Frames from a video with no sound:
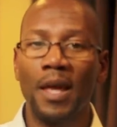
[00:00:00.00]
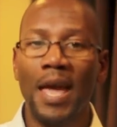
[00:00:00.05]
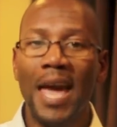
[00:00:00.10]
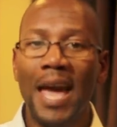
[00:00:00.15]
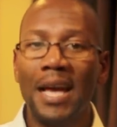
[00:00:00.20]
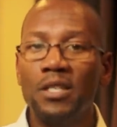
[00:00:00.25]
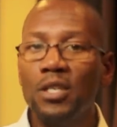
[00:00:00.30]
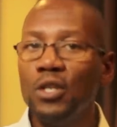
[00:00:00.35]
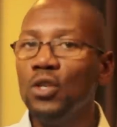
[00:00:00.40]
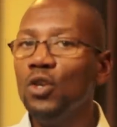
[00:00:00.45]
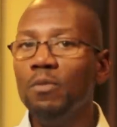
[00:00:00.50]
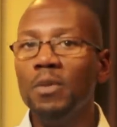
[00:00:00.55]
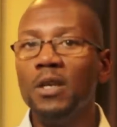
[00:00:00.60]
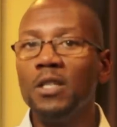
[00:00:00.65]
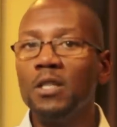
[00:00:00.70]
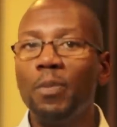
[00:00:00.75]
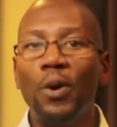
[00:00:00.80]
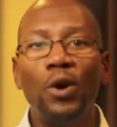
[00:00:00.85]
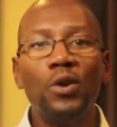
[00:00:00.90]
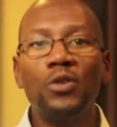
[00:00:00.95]
As
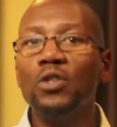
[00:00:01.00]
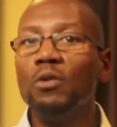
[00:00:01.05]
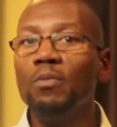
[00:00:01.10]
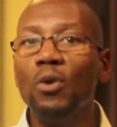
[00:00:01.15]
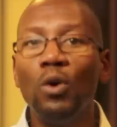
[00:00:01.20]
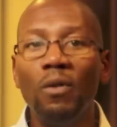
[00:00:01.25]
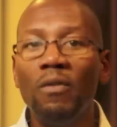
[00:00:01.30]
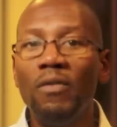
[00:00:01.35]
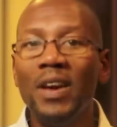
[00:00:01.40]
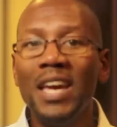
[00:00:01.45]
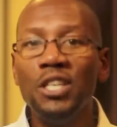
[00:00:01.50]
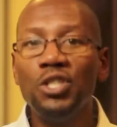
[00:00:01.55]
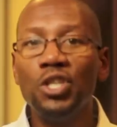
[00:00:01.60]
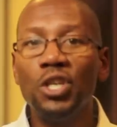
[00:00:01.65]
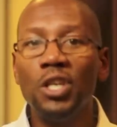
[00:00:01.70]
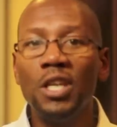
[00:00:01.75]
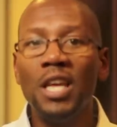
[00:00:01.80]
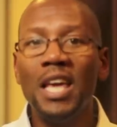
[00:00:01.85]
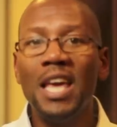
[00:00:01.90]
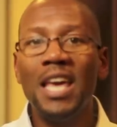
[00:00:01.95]
humans, personal
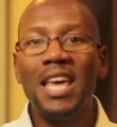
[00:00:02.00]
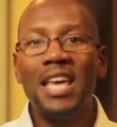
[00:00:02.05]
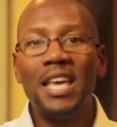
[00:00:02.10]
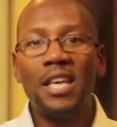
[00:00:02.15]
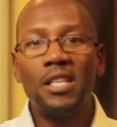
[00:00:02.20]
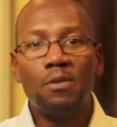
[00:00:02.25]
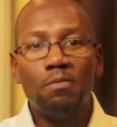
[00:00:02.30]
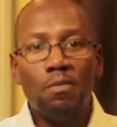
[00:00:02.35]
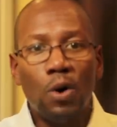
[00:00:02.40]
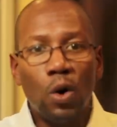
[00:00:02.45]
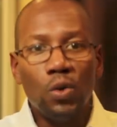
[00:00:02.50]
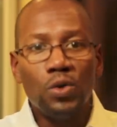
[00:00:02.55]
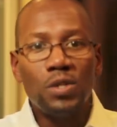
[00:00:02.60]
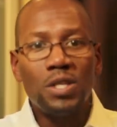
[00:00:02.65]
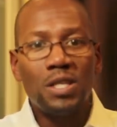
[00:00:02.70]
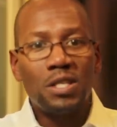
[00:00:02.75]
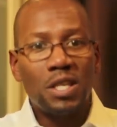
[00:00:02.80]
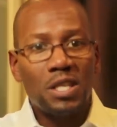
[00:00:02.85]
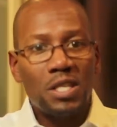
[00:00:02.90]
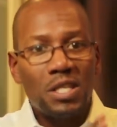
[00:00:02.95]
motivation is
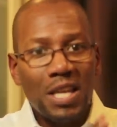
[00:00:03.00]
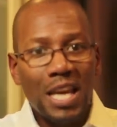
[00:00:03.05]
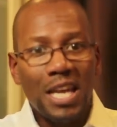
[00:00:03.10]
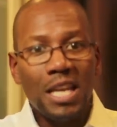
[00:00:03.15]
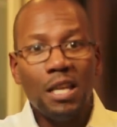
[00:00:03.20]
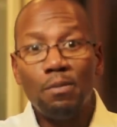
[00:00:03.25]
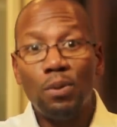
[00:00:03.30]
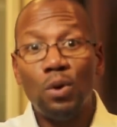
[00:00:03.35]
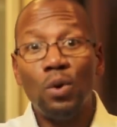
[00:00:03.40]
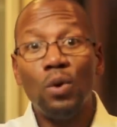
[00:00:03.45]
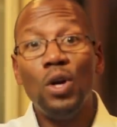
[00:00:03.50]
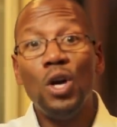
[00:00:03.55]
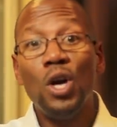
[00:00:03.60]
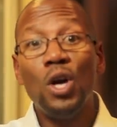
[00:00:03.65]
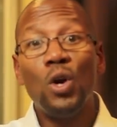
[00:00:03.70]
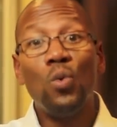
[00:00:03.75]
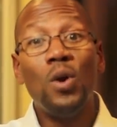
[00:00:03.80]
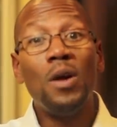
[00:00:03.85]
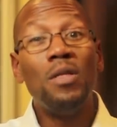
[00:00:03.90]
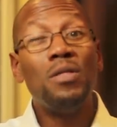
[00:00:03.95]
most sustainable
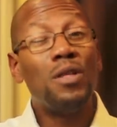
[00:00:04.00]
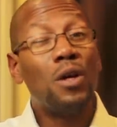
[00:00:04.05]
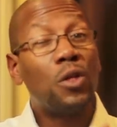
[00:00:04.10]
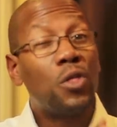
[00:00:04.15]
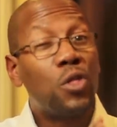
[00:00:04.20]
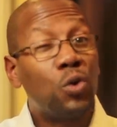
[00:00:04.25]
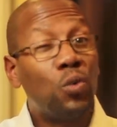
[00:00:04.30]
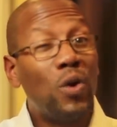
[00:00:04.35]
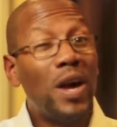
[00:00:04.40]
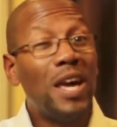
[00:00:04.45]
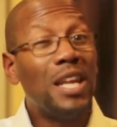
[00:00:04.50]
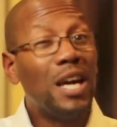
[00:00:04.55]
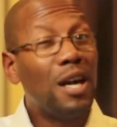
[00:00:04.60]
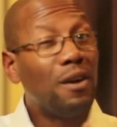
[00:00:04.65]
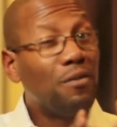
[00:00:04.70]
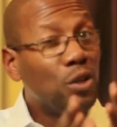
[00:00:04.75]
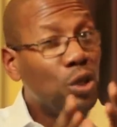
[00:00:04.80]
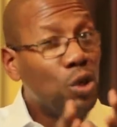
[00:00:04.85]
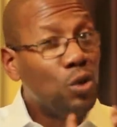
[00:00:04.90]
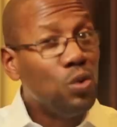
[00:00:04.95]
when the threat
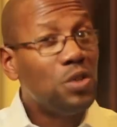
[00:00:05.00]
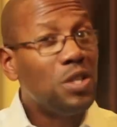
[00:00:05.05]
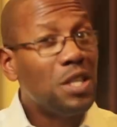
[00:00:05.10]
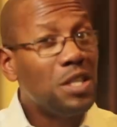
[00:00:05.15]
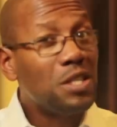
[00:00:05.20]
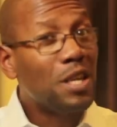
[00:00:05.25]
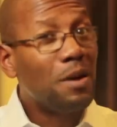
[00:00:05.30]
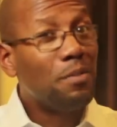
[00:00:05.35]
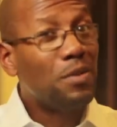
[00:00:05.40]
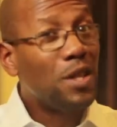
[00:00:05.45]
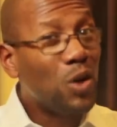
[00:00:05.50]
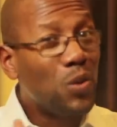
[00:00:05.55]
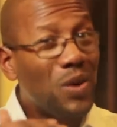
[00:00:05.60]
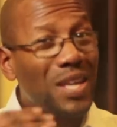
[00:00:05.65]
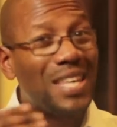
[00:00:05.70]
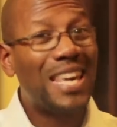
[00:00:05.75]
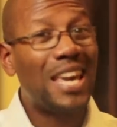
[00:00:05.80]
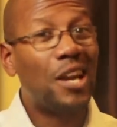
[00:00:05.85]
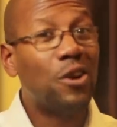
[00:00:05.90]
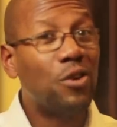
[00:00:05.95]
of losing something
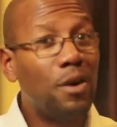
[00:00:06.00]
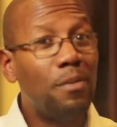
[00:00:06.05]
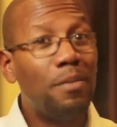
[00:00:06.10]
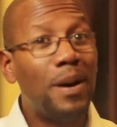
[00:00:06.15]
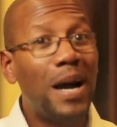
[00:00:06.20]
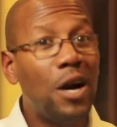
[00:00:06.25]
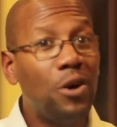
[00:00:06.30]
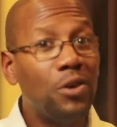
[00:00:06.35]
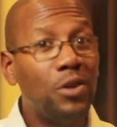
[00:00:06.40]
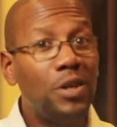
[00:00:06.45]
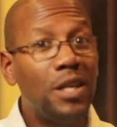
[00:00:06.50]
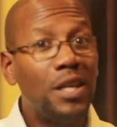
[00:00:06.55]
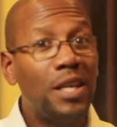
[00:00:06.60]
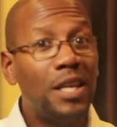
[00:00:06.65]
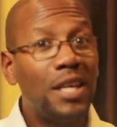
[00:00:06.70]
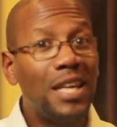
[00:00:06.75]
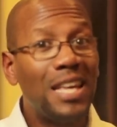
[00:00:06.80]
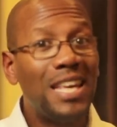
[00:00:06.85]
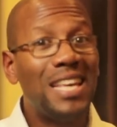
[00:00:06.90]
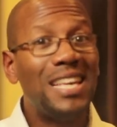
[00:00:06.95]
we care about
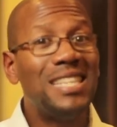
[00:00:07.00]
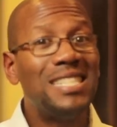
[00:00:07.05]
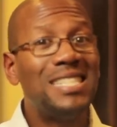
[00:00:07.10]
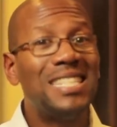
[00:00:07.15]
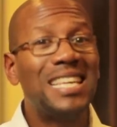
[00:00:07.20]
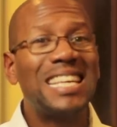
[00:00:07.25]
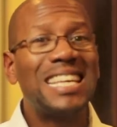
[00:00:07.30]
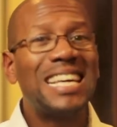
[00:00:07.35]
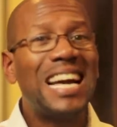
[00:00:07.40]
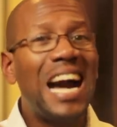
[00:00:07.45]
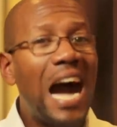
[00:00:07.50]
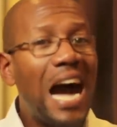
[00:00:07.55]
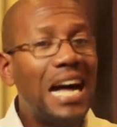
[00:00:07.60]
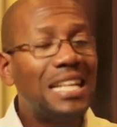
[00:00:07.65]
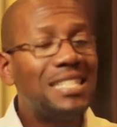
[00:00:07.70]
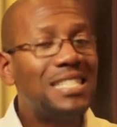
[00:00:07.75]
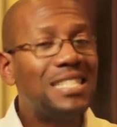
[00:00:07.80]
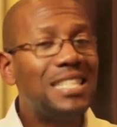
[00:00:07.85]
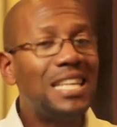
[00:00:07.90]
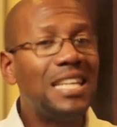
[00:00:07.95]
is
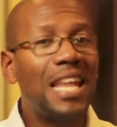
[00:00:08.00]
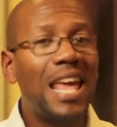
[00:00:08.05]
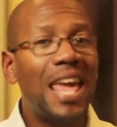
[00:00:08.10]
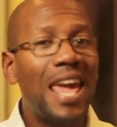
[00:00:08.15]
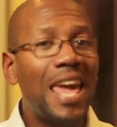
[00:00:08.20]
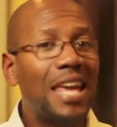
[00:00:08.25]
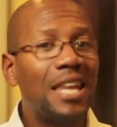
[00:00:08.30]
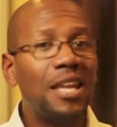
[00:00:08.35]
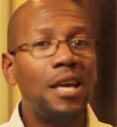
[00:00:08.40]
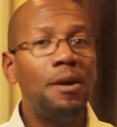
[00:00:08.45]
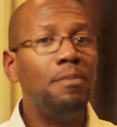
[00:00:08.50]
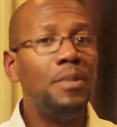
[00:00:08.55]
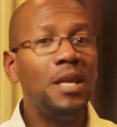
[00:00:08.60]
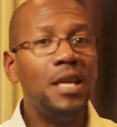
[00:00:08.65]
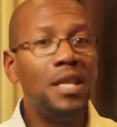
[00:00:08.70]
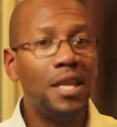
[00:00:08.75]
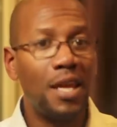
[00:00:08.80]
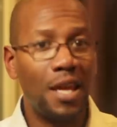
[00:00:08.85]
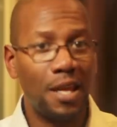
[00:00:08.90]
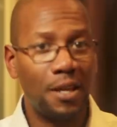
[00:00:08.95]
constant and
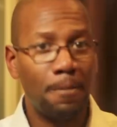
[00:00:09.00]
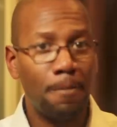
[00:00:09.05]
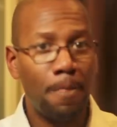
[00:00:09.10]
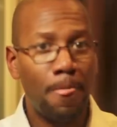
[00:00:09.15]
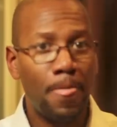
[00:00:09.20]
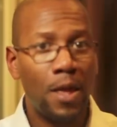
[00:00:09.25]
immediate.